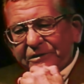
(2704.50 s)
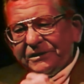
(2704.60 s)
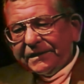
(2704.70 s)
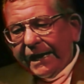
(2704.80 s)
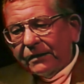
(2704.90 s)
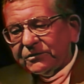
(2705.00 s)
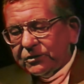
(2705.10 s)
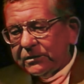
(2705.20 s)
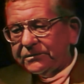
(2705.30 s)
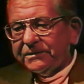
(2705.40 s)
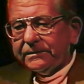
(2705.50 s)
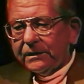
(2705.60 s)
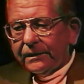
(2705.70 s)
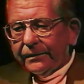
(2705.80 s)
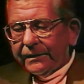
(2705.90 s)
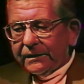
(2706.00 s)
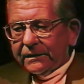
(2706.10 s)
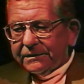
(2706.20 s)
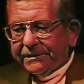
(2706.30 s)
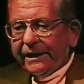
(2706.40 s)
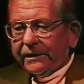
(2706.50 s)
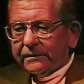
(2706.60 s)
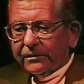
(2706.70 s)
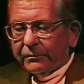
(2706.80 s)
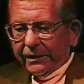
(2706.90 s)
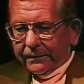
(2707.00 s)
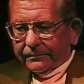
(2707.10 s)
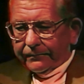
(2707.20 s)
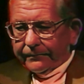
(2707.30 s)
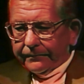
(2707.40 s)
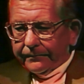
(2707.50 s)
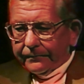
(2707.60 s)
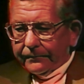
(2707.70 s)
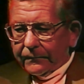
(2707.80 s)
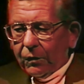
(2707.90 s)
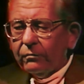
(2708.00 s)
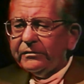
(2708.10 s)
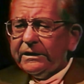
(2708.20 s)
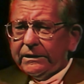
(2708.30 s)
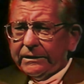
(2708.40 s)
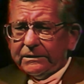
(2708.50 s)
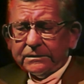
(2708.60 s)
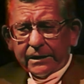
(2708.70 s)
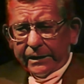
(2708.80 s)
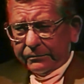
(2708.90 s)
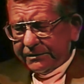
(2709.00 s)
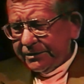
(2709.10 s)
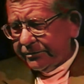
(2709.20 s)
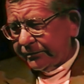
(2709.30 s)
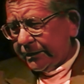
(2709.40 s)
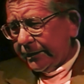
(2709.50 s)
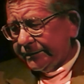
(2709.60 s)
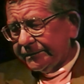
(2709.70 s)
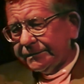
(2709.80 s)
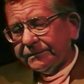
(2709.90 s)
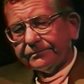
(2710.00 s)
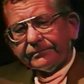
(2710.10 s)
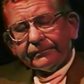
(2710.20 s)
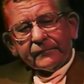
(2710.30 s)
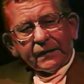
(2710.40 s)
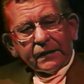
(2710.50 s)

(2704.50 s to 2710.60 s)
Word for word: admissions counselors saying to me over the years that I was here in guidance,